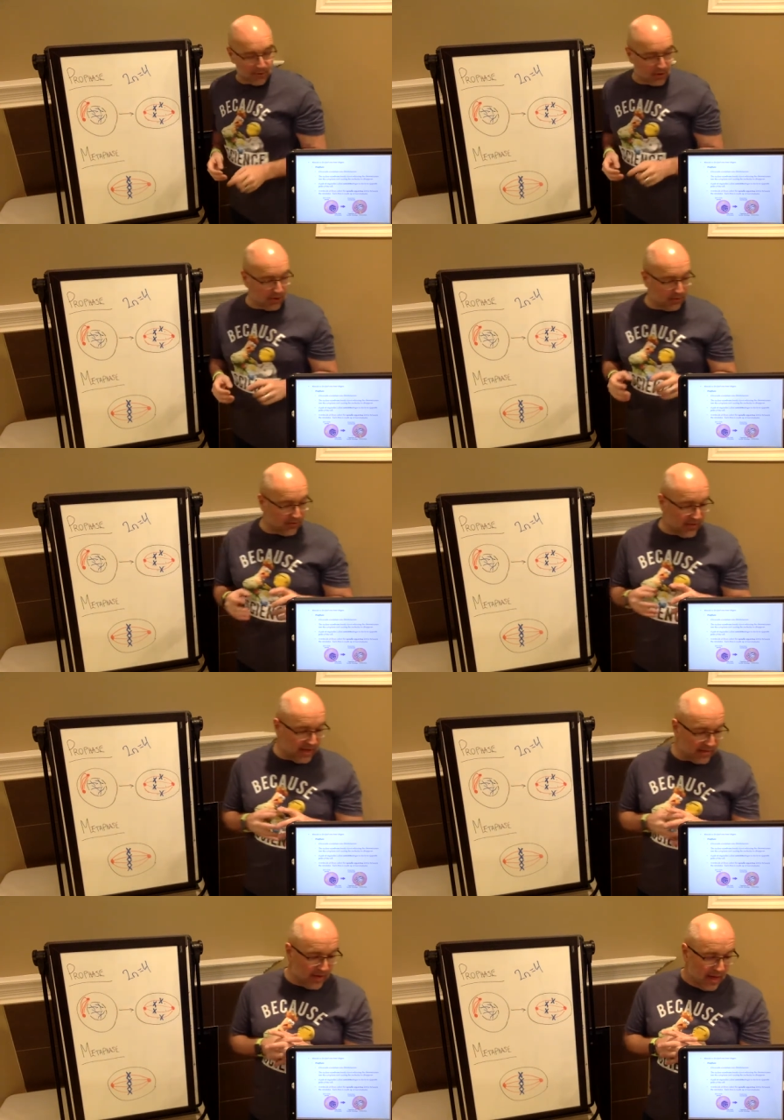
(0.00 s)
produce
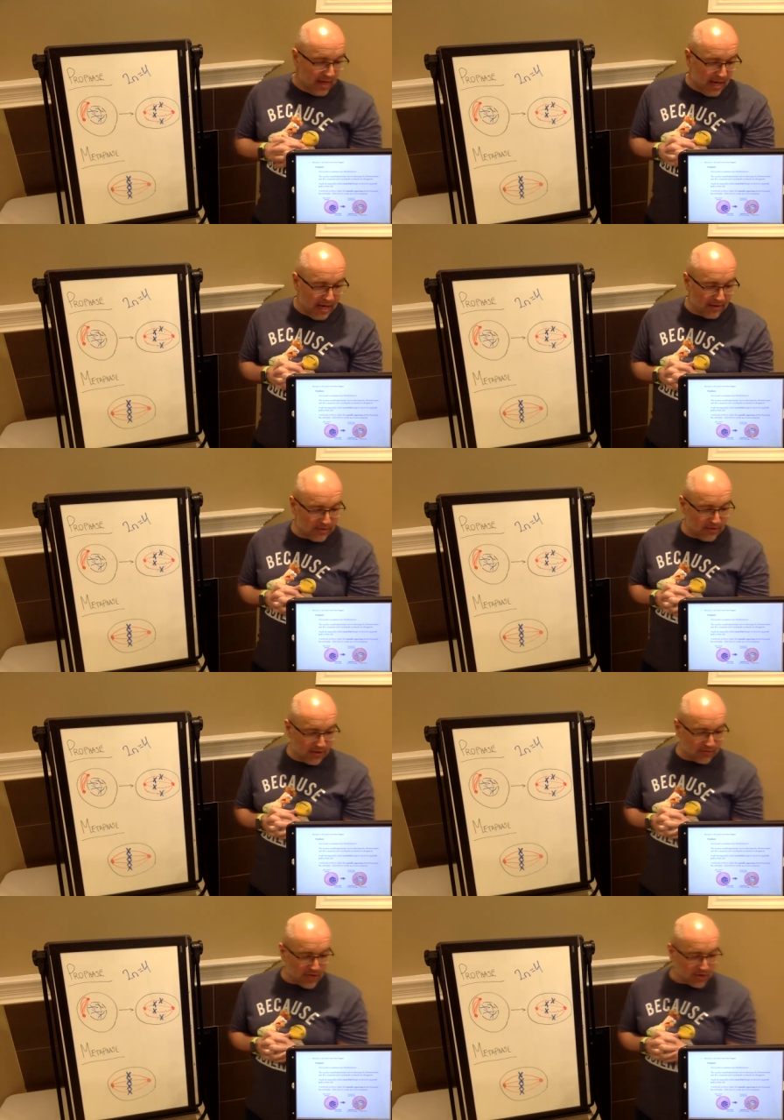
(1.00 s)
these these uh, the
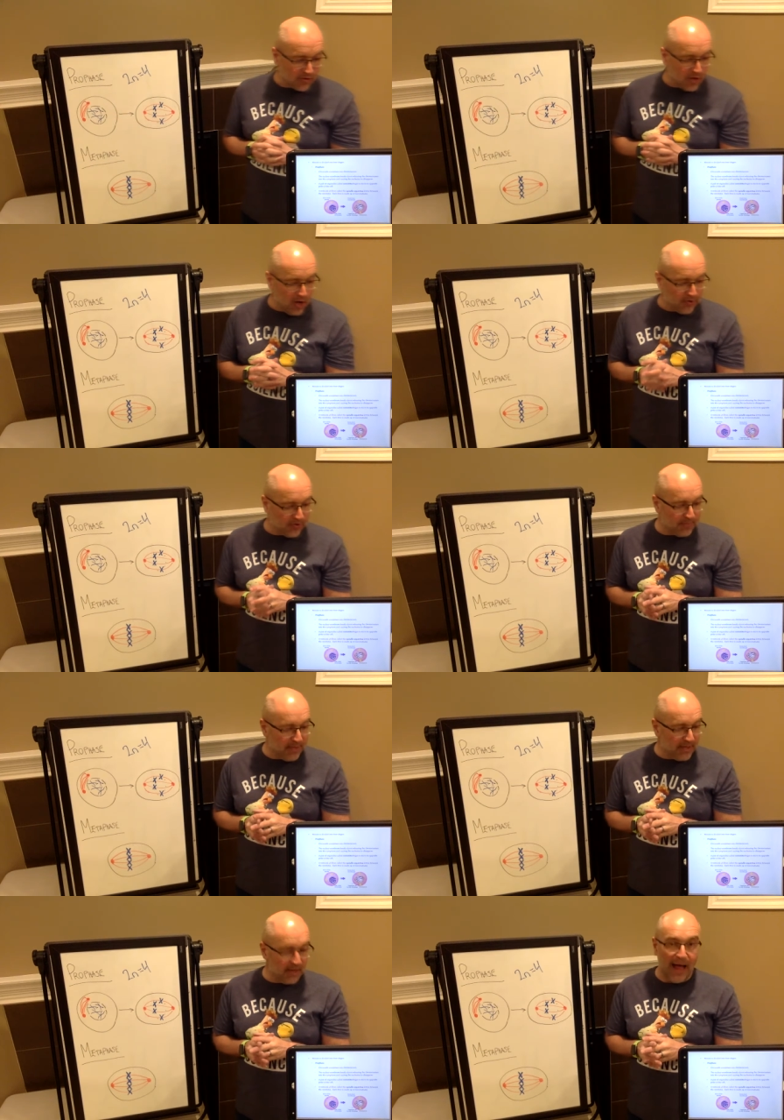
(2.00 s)
structure is called
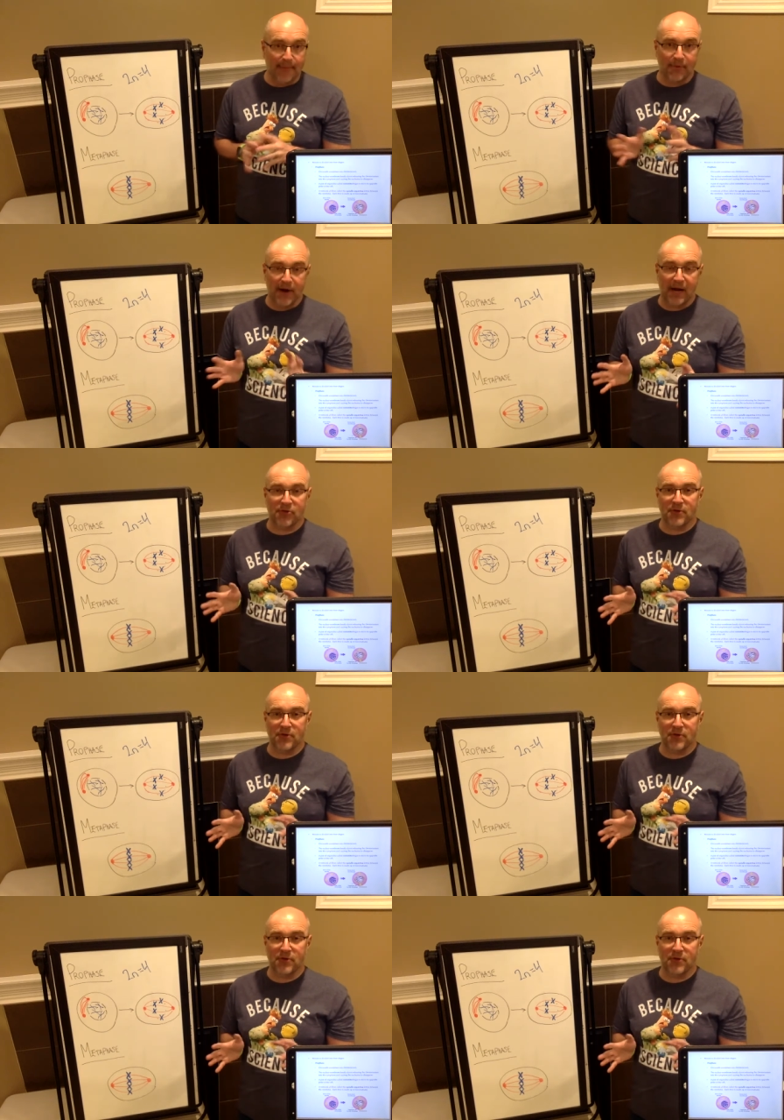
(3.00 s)
spindle apparatus.